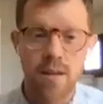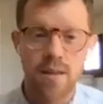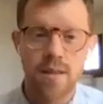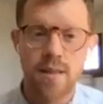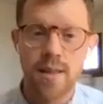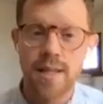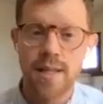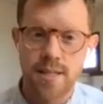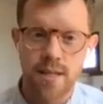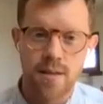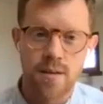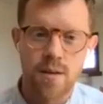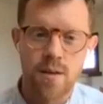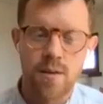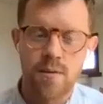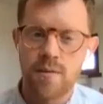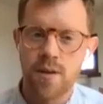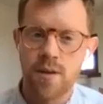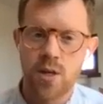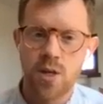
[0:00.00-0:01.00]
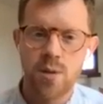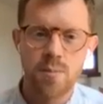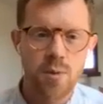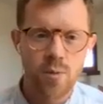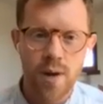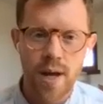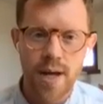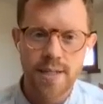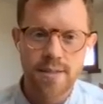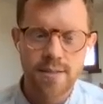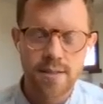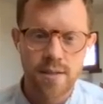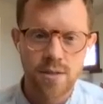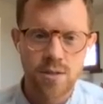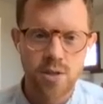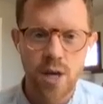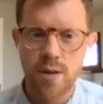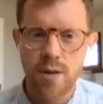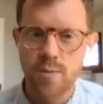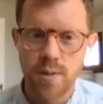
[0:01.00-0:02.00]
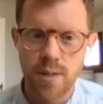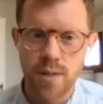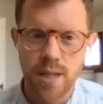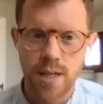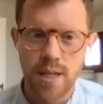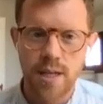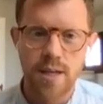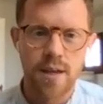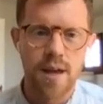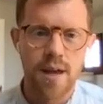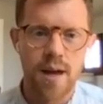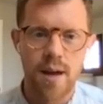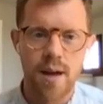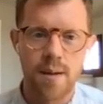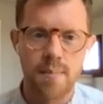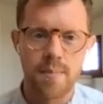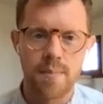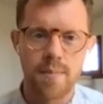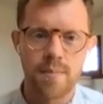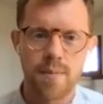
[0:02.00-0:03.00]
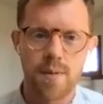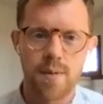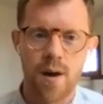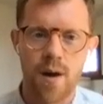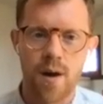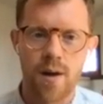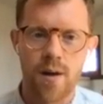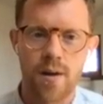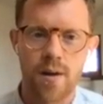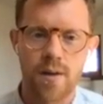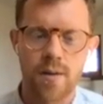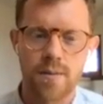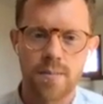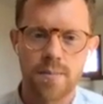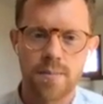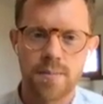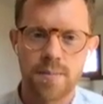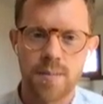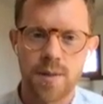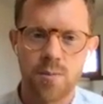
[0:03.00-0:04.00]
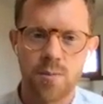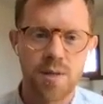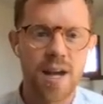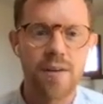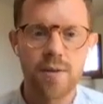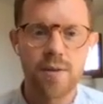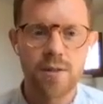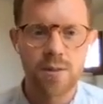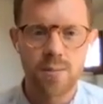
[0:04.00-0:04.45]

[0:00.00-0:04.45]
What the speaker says: listen, human rights generally are, you know, govern the